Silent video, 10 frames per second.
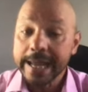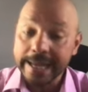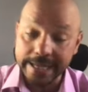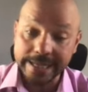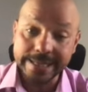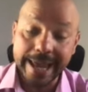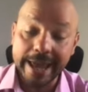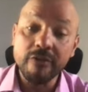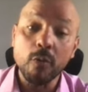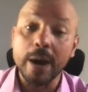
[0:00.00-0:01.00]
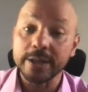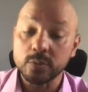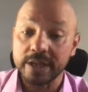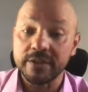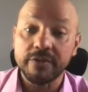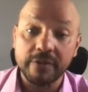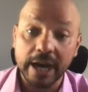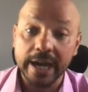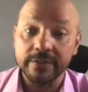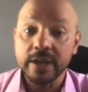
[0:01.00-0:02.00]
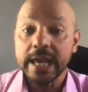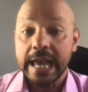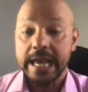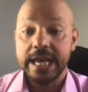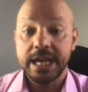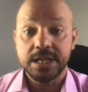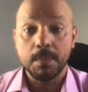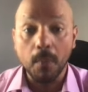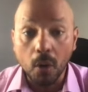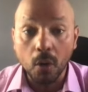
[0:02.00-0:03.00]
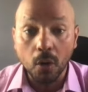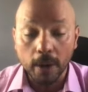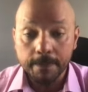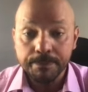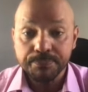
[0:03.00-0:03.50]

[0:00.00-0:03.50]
in FY25 anymore.